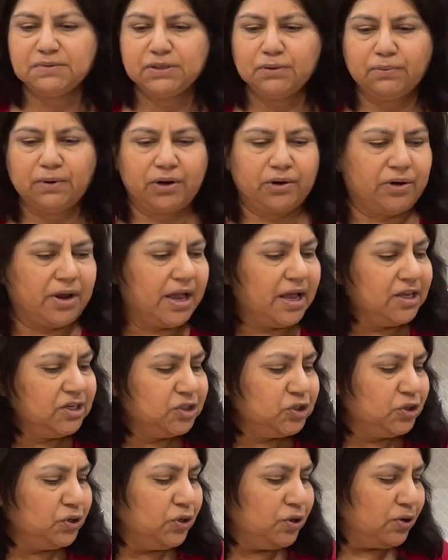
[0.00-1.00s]
of water. As
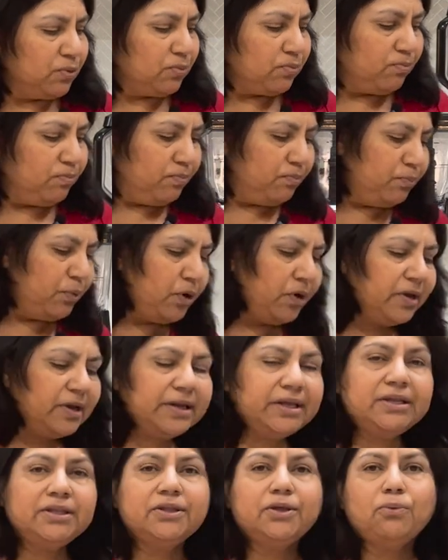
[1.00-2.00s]
you're
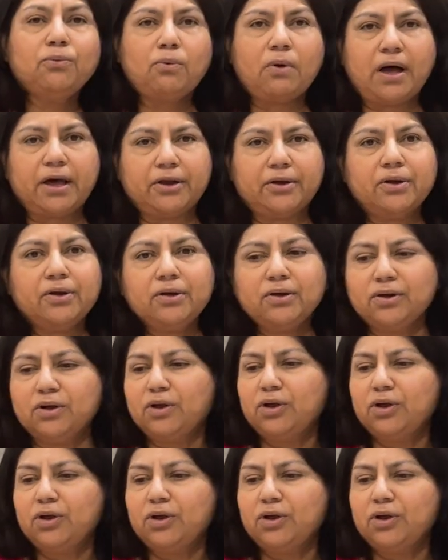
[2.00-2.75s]
boiling the water,